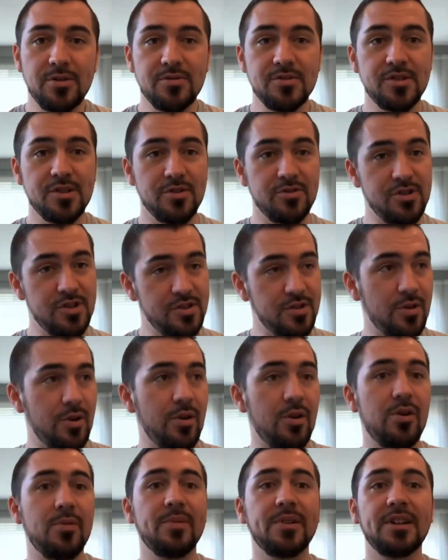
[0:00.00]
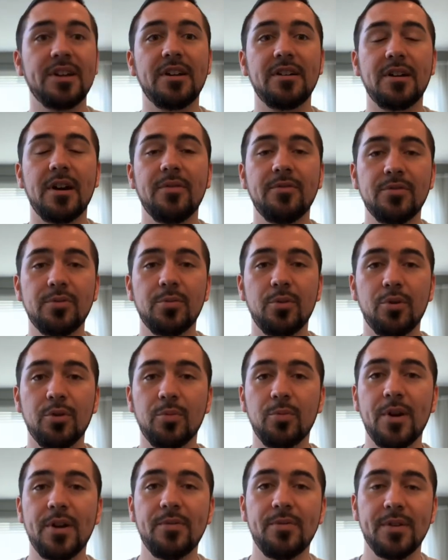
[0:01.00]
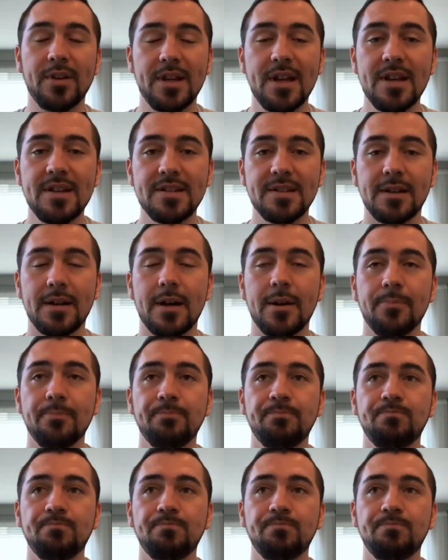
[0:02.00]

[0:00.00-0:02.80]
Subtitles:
so just go home and get comfortable and wait for the end to come.